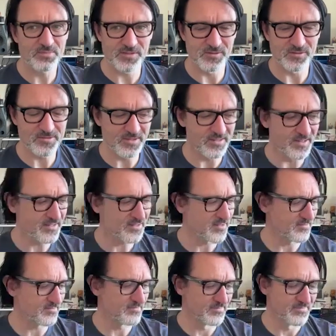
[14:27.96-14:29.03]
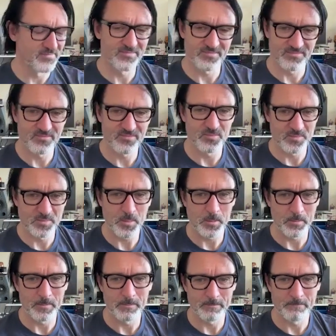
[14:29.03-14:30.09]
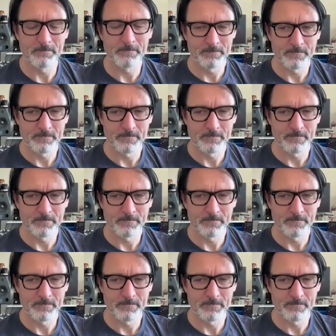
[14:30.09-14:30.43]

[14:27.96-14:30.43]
That's kind of an indication, isn't it, of what the